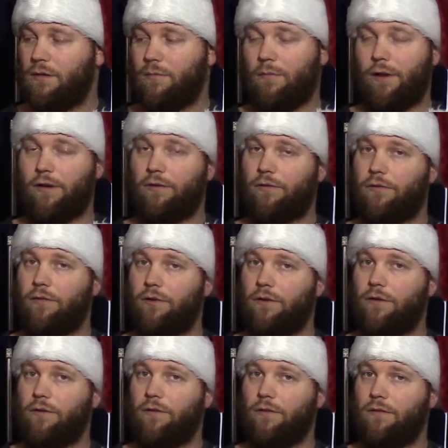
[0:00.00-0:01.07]
minor
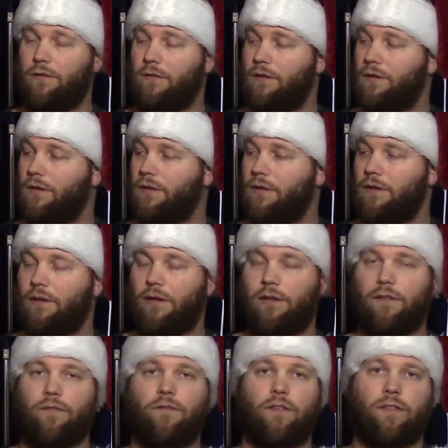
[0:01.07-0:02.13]
3rd, and
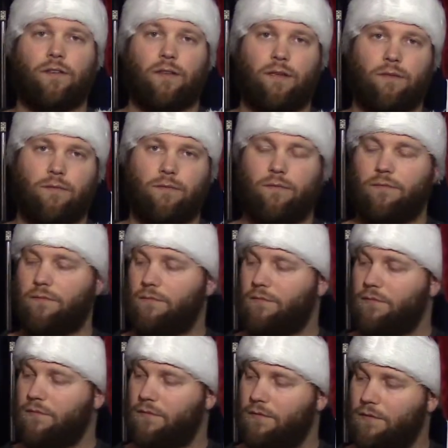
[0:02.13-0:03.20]
the 5th again.
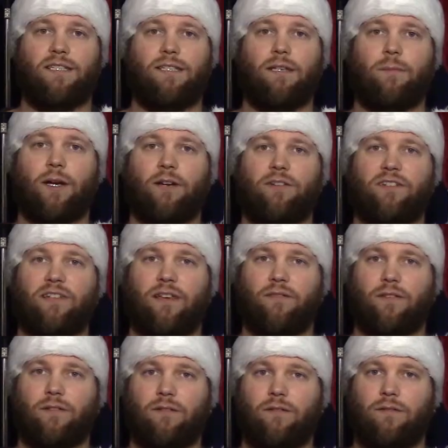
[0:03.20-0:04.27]
D minor
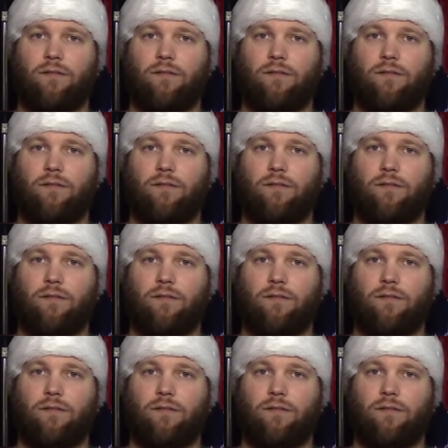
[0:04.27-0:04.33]
7.